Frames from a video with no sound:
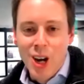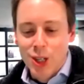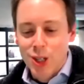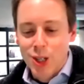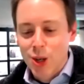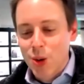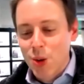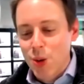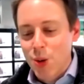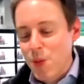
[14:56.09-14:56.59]

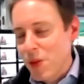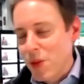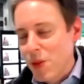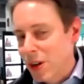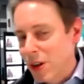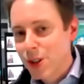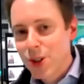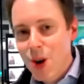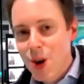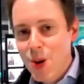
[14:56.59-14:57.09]
So
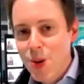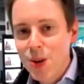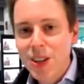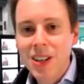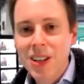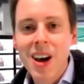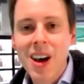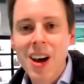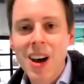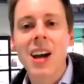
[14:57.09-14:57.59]
there's no
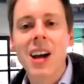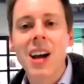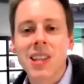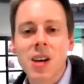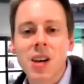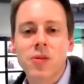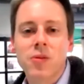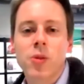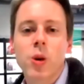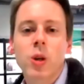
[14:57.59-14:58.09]
denying
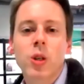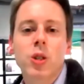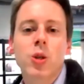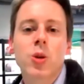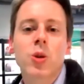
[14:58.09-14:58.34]
that voice